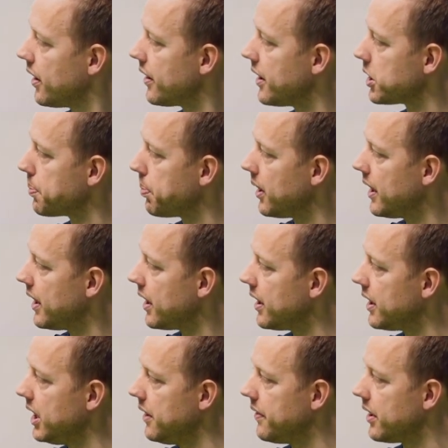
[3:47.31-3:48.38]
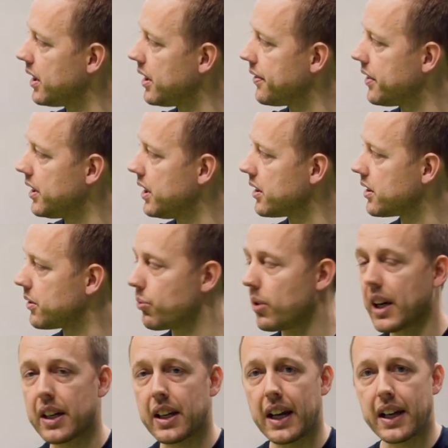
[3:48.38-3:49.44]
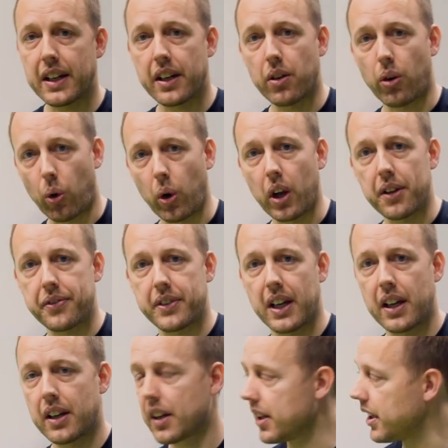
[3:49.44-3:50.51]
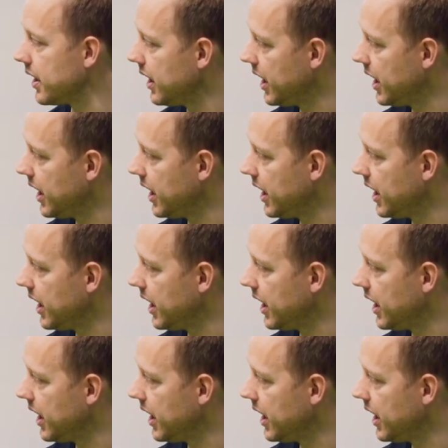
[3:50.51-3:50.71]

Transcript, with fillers: This player, even if he is right-handed or left-handed,